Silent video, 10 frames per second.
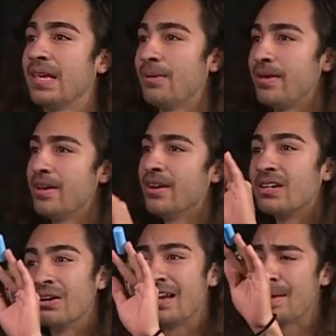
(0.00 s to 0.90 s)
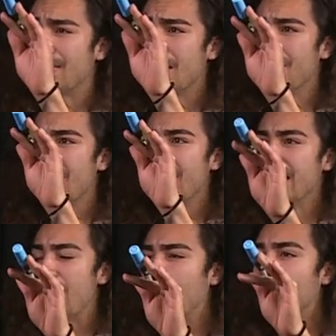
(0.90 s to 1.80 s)
here we are, our empty
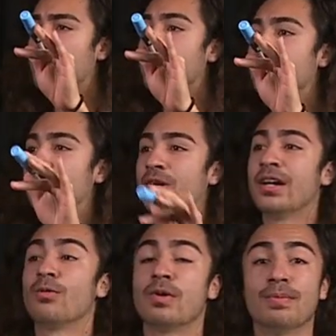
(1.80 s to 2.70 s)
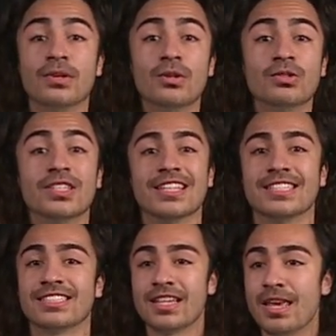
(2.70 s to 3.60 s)
main, and we are going to try to reproduce the
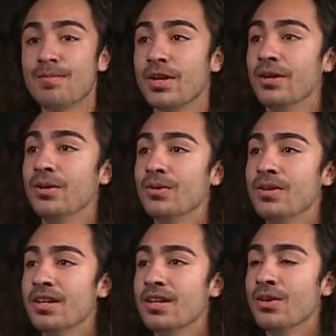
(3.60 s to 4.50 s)
same code